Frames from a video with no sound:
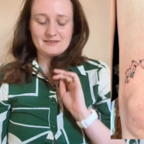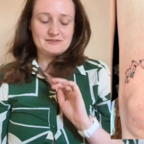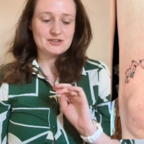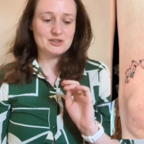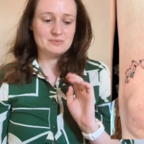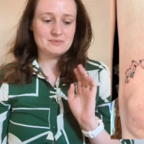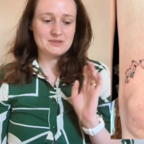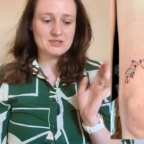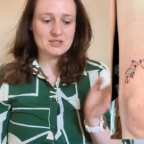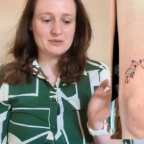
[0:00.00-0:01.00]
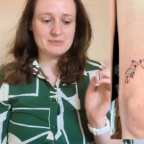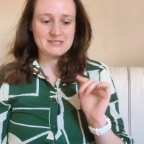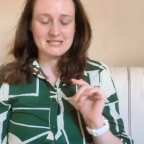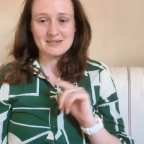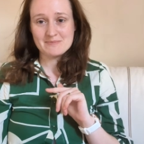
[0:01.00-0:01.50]
from Shop
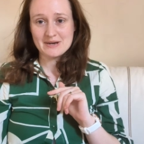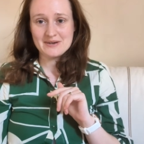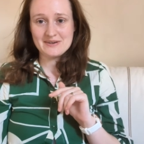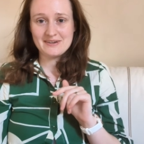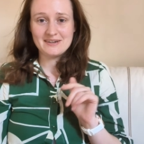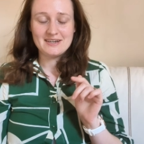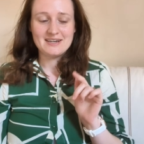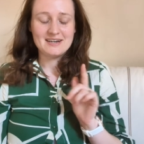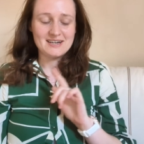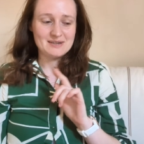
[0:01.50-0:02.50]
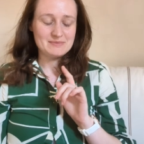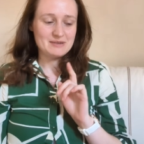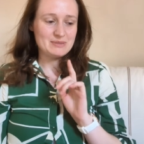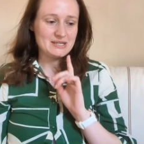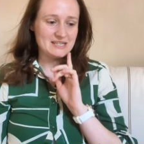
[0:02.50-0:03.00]
Stick and Poke.
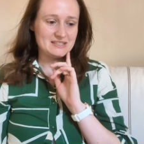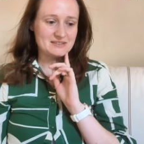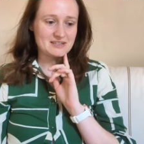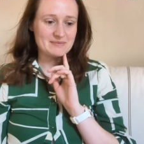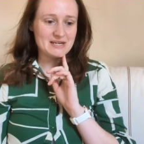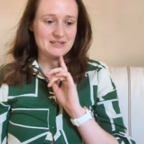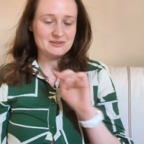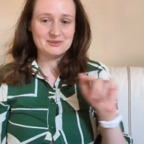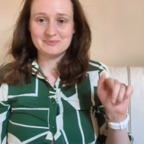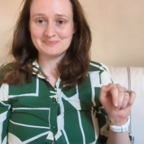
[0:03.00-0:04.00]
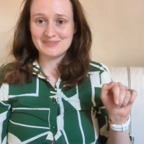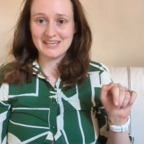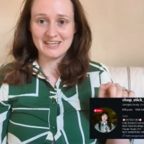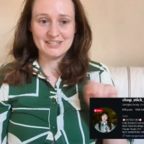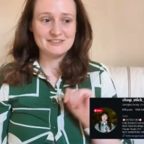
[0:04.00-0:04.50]
I'll put her Instagram handle
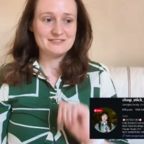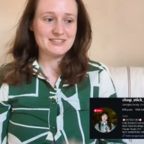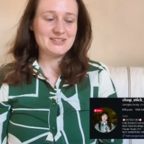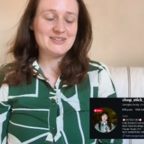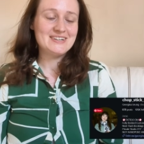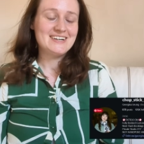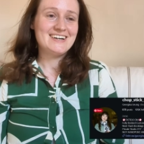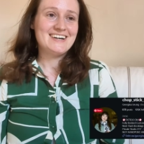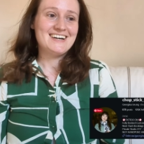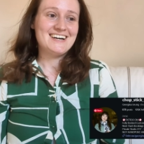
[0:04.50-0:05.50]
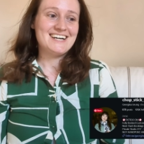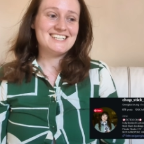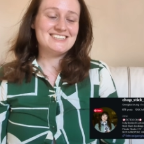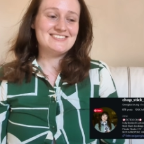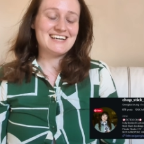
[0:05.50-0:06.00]
here for you.
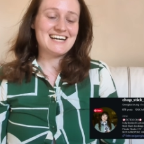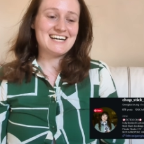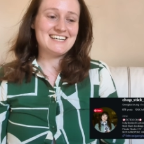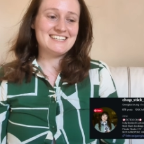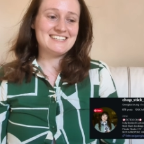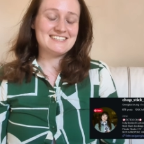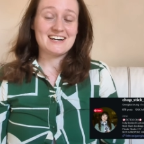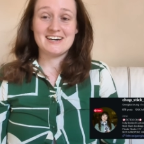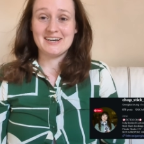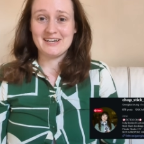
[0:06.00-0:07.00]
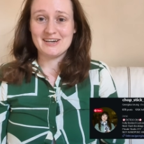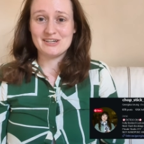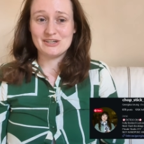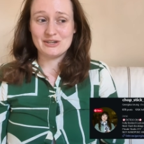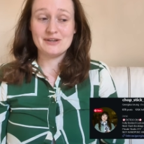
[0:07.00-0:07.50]
And I
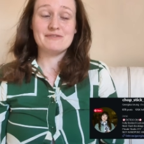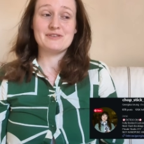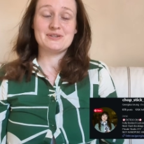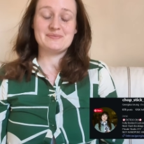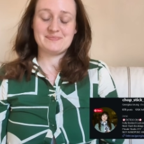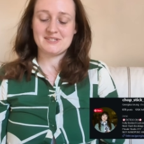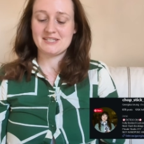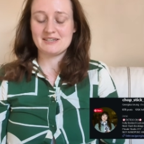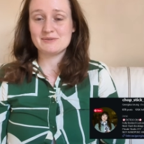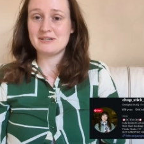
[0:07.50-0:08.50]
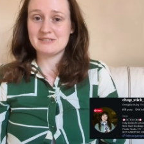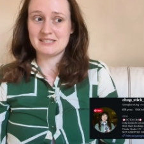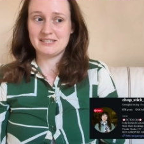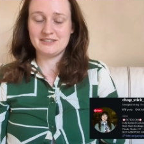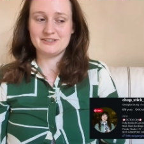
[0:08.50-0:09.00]
love them. So that's what I was
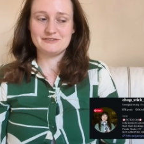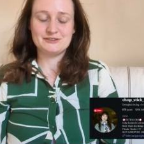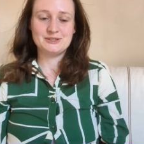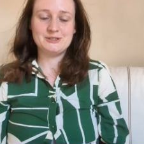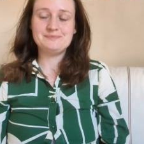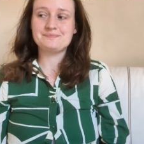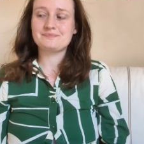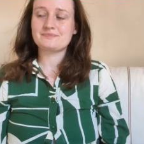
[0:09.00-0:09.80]
in London for.